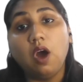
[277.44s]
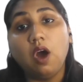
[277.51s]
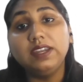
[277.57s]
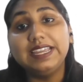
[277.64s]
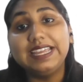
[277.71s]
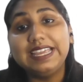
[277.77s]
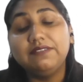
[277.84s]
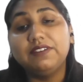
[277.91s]
or
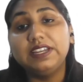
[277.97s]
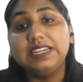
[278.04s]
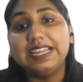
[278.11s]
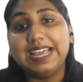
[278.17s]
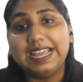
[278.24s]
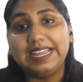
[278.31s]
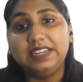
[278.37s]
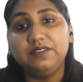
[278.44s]
even
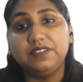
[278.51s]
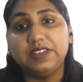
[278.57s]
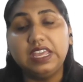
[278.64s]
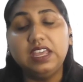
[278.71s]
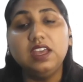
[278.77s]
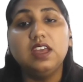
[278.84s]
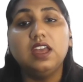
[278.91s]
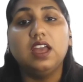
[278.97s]

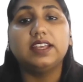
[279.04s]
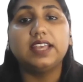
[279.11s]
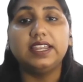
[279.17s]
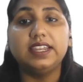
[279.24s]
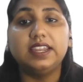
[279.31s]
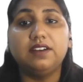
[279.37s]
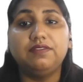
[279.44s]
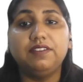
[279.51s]
envy
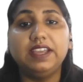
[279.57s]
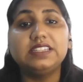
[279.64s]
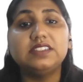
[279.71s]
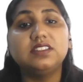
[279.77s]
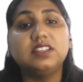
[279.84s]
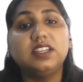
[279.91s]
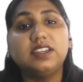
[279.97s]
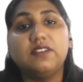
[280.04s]
can
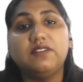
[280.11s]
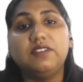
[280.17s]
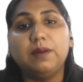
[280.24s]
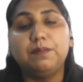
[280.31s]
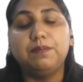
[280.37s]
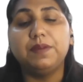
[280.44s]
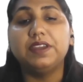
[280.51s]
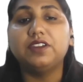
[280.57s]
affect the
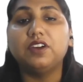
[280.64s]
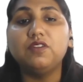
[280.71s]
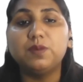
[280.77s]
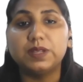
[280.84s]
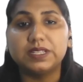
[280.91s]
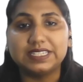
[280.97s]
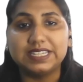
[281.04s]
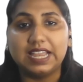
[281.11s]
development of
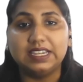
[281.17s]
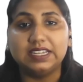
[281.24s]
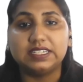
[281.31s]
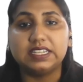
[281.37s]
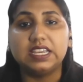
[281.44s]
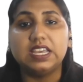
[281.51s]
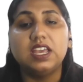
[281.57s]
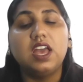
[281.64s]

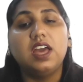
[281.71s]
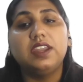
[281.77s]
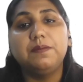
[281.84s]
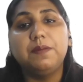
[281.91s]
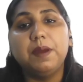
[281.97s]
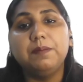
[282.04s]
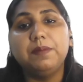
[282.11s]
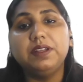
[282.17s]
personality.
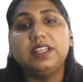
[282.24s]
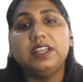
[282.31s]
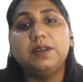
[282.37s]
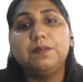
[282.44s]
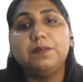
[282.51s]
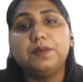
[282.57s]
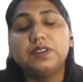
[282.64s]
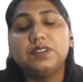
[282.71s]
Remember
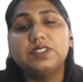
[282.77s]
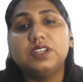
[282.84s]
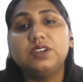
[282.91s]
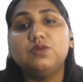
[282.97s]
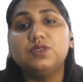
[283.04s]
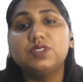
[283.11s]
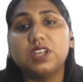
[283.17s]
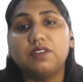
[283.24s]
that a
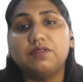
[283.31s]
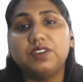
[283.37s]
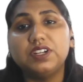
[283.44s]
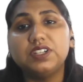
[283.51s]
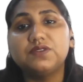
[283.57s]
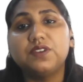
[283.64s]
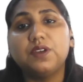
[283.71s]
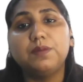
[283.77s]
person who
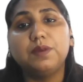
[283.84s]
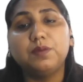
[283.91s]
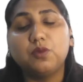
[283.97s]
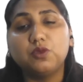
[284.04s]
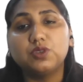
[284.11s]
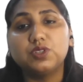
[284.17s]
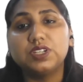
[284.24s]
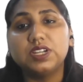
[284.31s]
suffers from
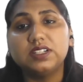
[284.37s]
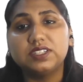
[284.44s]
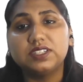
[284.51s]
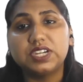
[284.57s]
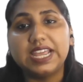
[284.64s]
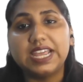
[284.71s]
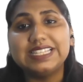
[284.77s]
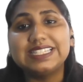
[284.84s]
emotional
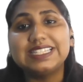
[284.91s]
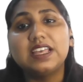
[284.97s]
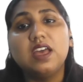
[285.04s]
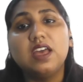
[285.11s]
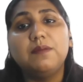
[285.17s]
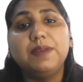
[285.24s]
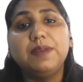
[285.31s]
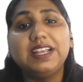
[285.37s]
stress
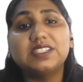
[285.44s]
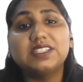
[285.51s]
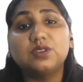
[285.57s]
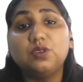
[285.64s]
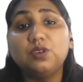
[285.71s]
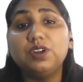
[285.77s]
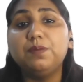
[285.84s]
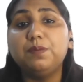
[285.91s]
makes
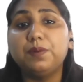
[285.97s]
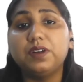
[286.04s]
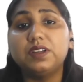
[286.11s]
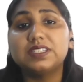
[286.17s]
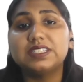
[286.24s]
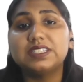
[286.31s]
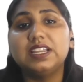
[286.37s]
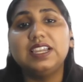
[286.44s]
good
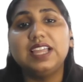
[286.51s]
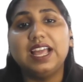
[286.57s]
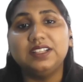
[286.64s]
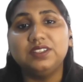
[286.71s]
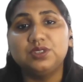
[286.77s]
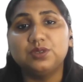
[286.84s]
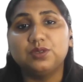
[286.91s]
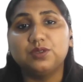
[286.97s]
personal
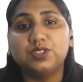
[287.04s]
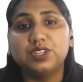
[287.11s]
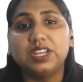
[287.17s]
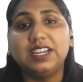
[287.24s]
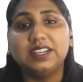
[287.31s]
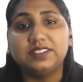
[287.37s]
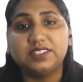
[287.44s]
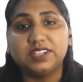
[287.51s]
and
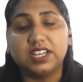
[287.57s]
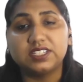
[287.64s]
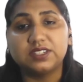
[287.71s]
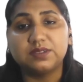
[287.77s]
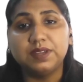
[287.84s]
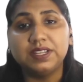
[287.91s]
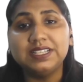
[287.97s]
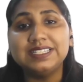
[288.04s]
social
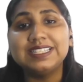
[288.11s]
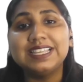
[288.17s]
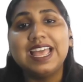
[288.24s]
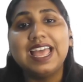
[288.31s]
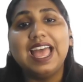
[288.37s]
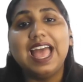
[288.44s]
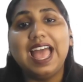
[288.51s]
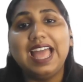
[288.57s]
adjustments,
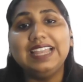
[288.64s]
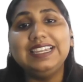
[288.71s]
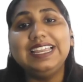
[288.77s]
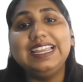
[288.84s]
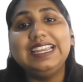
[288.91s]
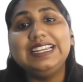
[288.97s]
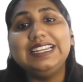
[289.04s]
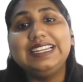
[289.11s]
and
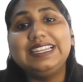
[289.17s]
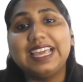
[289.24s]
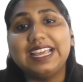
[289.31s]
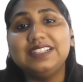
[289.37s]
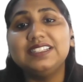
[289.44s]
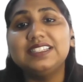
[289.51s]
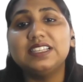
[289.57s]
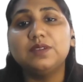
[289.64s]

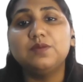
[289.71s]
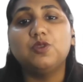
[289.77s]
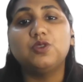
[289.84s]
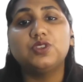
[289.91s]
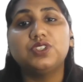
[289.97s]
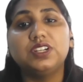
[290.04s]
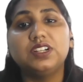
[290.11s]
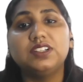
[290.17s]
intense
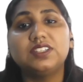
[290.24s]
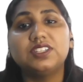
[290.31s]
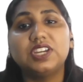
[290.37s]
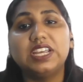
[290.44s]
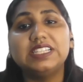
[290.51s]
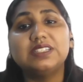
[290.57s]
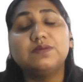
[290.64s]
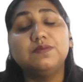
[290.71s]
emotional
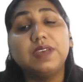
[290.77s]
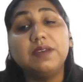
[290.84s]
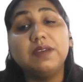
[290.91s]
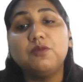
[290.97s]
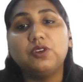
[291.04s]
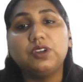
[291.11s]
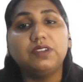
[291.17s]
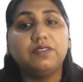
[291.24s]
stress may
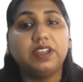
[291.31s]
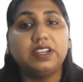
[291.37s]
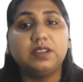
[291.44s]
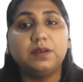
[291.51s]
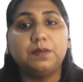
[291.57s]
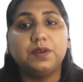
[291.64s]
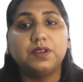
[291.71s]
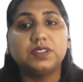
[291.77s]

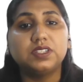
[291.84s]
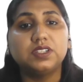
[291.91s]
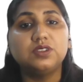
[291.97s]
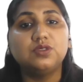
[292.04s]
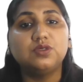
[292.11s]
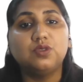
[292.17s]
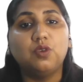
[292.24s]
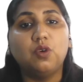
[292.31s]
motivate the
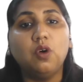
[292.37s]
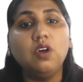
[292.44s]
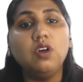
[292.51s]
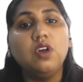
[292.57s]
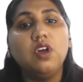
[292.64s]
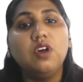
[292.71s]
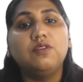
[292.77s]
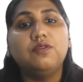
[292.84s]
person to go
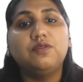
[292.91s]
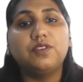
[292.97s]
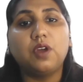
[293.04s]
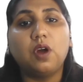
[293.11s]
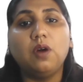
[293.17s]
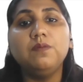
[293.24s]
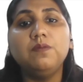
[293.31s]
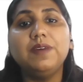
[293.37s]

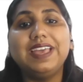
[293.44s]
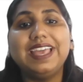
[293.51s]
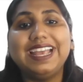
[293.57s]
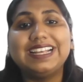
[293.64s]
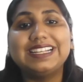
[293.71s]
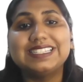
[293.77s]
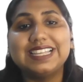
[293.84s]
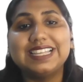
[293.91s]
from
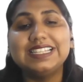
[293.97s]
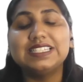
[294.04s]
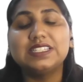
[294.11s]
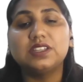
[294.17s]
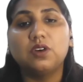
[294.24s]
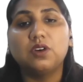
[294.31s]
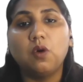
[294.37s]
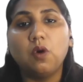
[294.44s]
excess
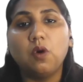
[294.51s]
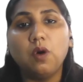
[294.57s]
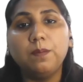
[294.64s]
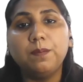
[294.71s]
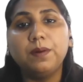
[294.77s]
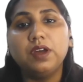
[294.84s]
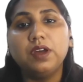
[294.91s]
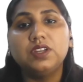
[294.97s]

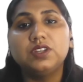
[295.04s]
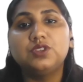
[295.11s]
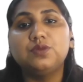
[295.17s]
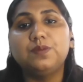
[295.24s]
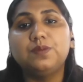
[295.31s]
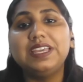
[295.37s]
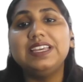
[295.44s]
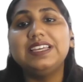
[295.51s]
hope
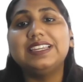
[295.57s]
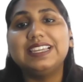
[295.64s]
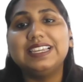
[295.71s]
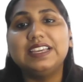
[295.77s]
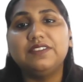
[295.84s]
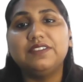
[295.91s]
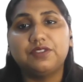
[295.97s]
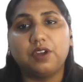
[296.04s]
to being
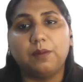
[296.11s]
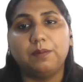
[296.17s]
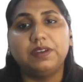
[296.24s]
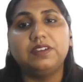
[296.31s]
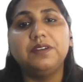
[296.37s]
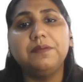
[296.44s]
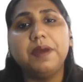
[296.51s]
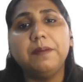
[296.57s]
relieved from
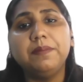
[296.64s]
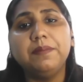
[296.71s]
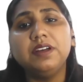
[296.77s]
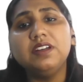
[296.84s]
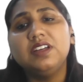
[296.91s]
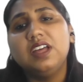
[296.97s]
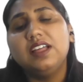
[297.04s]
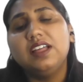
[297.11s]
it. Remember,
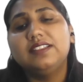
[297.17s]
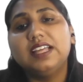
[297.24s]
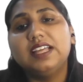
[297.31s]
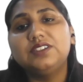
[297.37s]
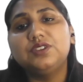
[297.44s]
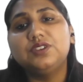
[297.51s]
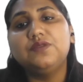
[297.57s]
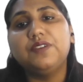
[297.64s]

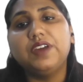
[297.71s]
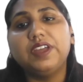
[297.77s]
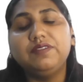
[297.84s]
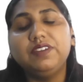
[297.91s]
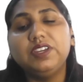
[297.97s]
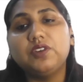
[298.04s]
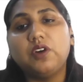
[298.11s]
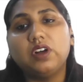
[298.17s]
that,
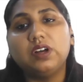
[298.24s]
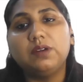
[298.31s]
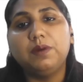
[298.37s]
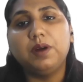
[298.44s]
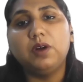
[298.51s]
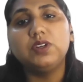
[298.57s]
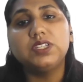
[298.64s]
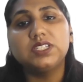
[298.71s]
when we talk
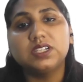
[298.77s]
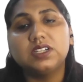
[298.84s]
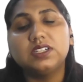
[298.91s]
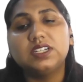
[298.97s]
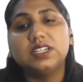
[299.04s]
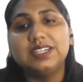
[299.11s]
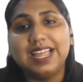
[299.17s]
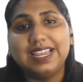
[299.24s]
about
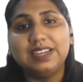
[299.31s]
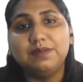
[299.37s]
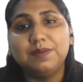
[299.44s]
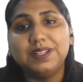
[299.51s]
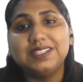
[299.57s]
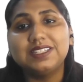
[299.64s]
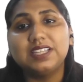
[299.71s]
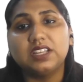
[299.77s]
certain
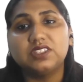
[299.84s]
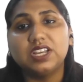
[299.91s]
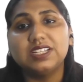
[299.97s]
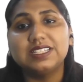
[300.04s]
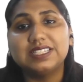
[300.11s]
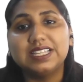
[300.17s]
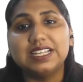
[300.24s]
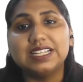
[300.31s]
elements such
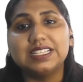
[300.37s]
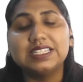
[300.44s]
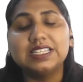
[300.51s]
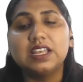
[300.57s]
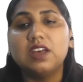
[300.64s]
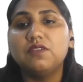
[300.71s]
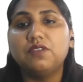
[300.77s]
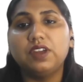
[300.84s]
as this,
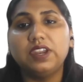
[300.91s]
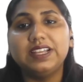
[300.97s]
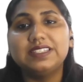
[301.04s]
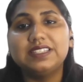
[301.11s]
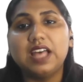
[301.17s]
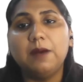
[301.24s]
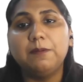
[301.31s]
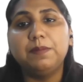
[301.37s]
for
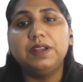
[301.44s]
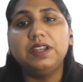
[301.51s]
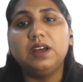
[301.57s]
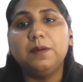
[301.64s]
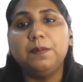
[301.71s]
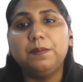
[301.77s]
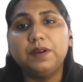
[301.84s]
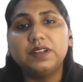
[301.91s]
example, a